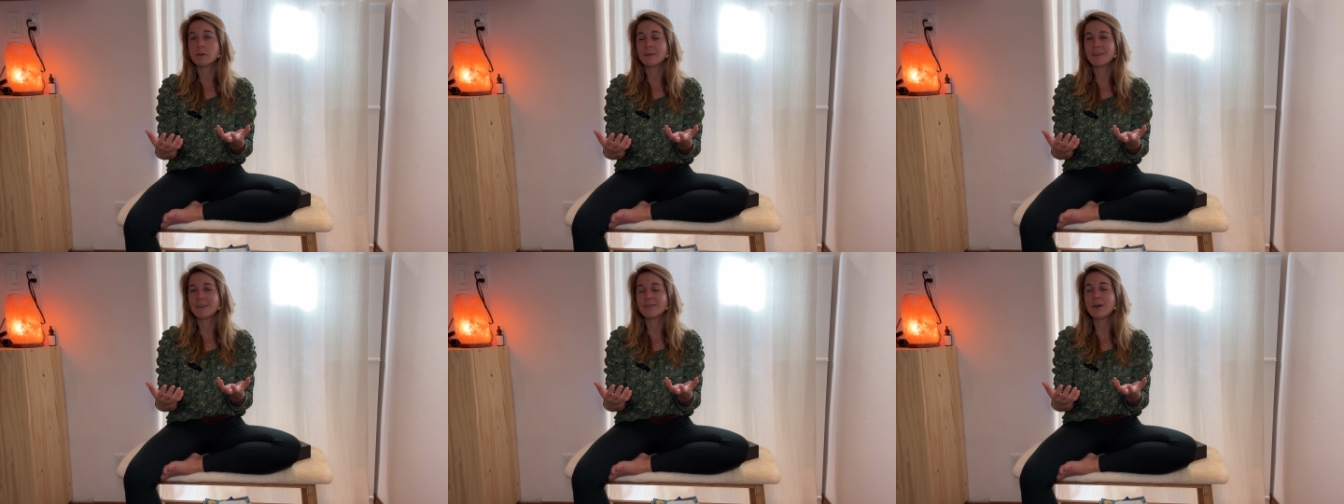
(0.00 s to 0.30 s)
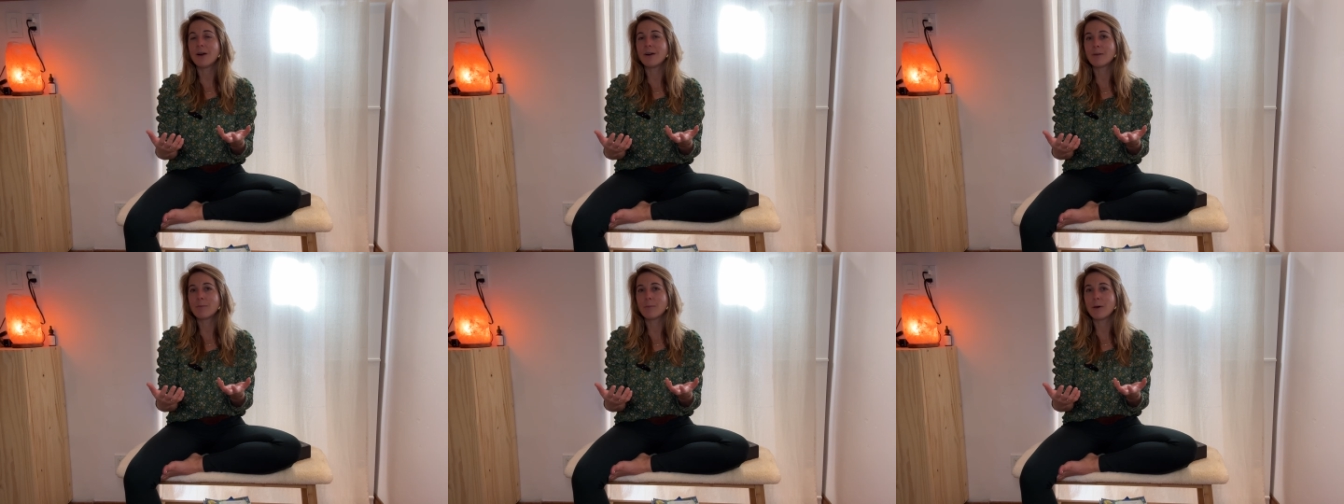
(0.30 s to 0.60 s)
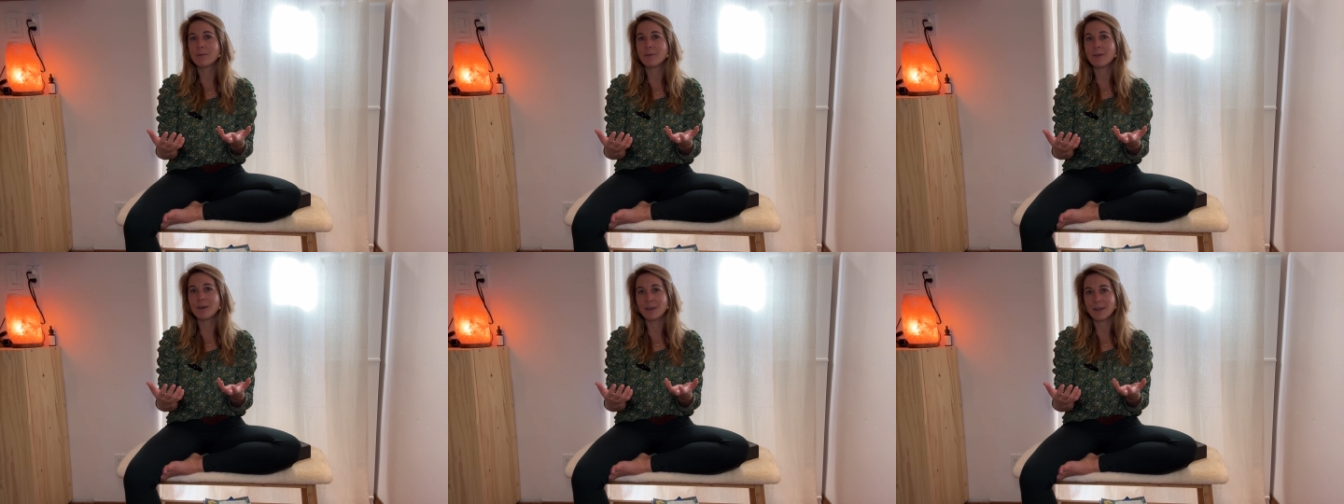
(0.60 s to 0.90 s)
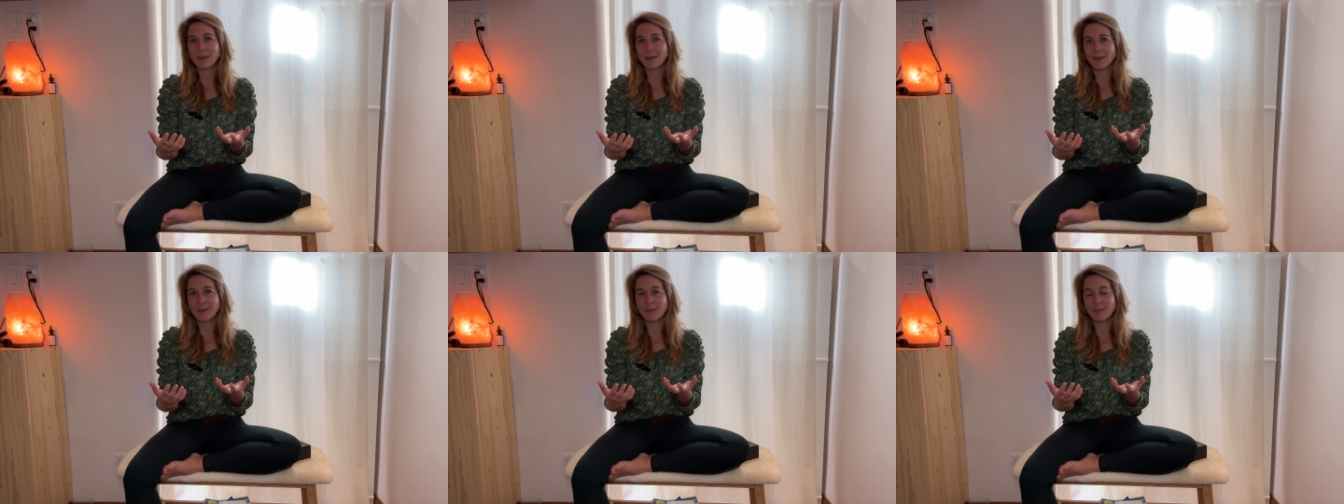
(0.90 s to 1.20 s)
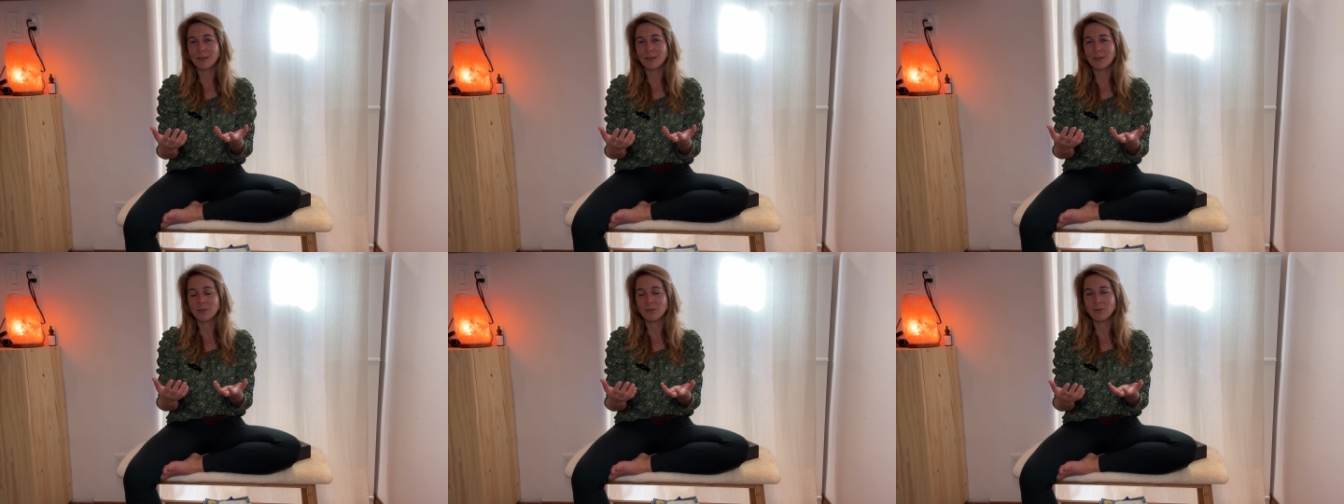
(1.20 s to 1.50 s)
And I talk about that again in
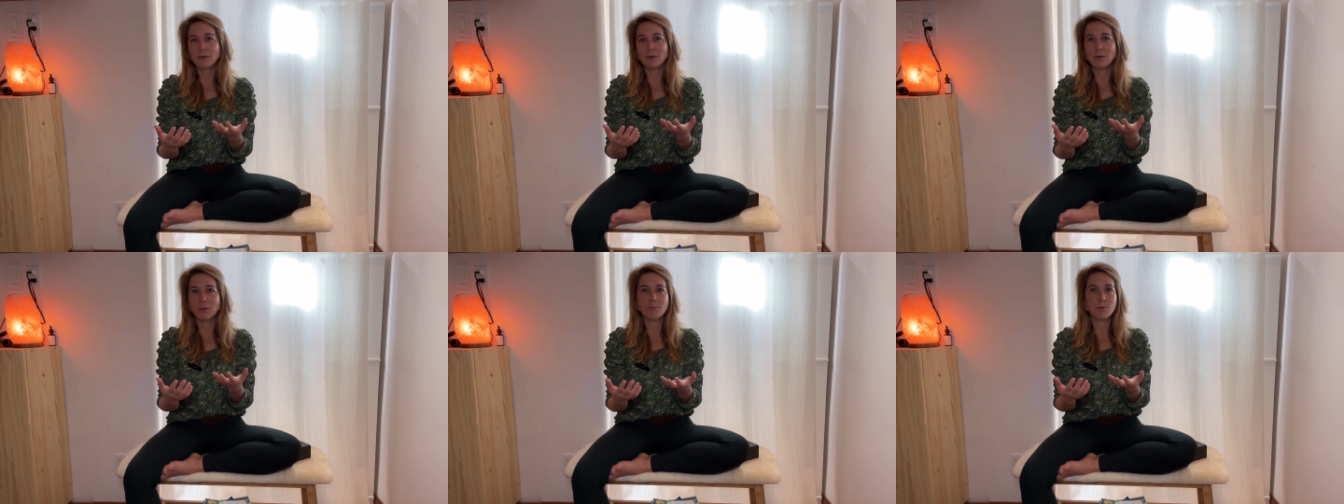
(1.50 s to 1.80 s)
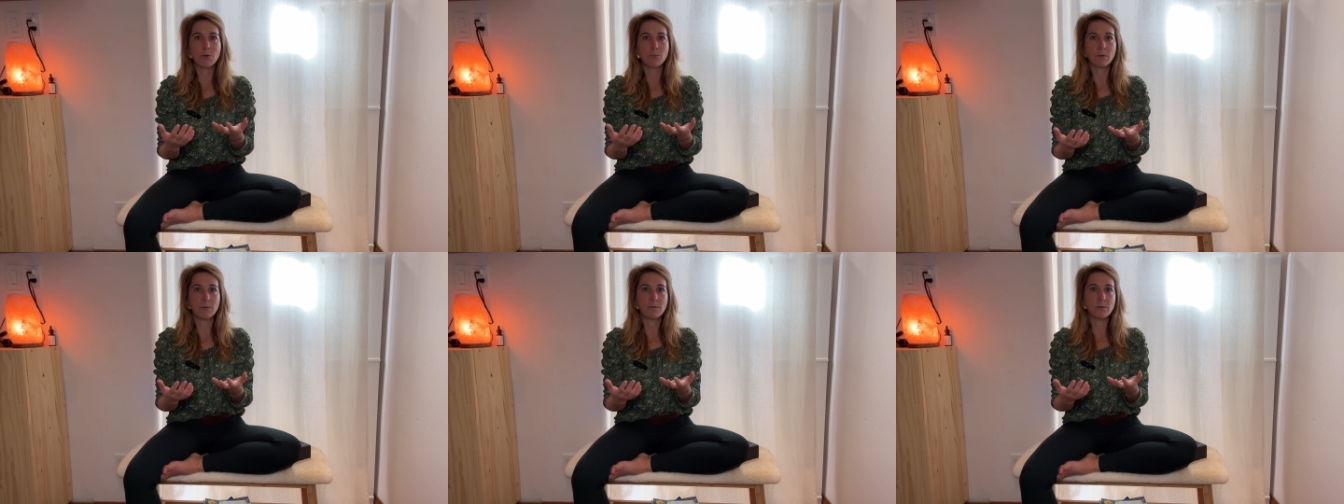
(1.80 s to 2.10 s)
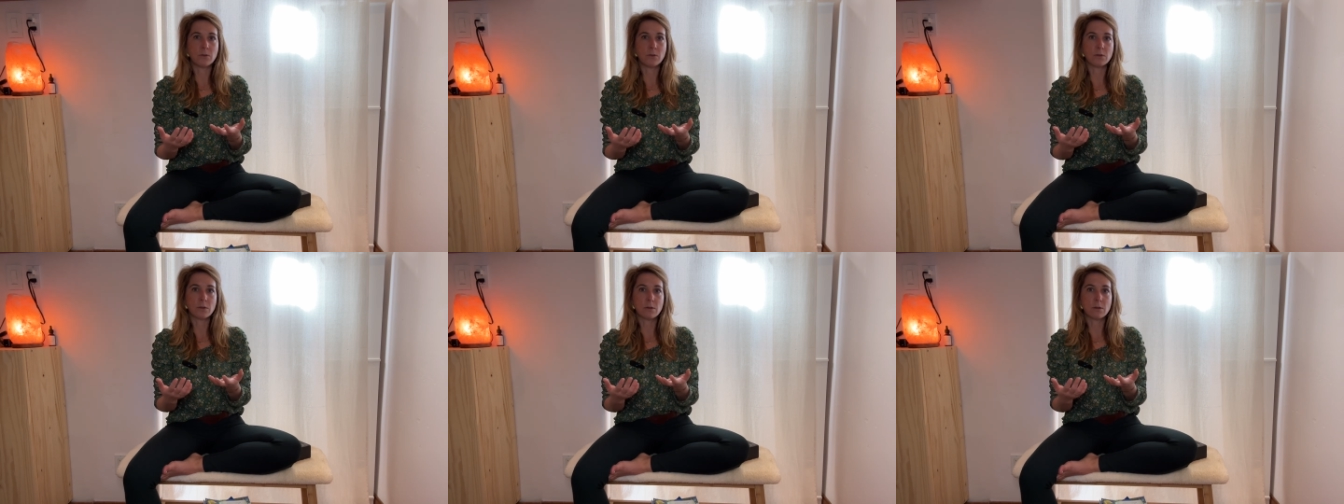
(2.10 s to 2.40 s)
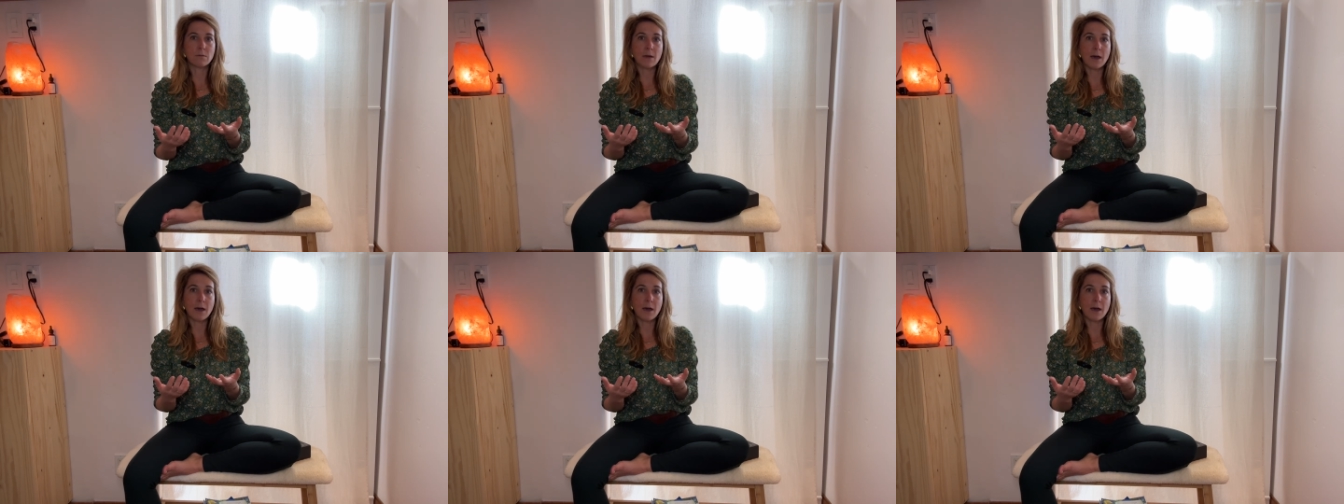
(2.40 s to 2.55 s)
the intro to Aroma Fusion of